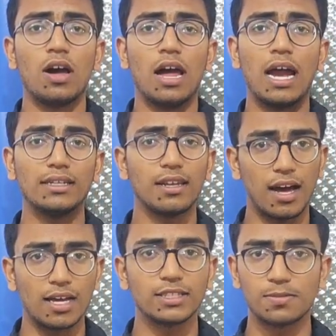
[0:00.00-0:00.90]
and the
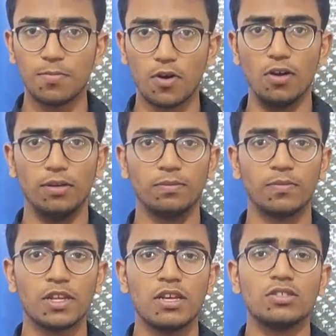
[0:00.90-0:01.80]
last ball.
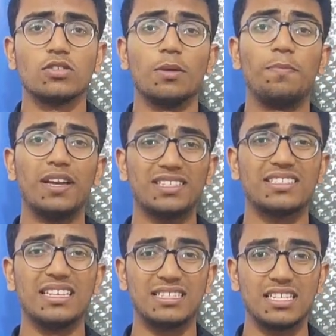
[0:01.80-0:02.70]
So the best
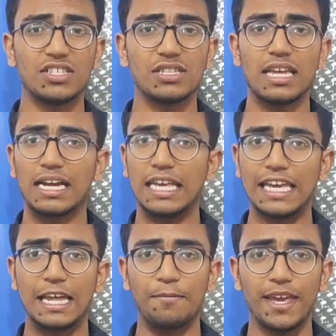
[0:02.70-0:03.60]
decision that he
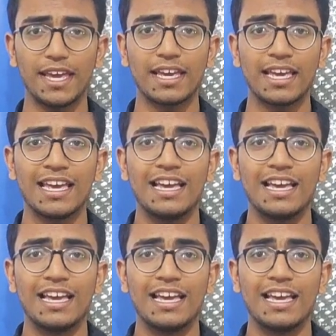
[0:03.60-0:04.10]
can make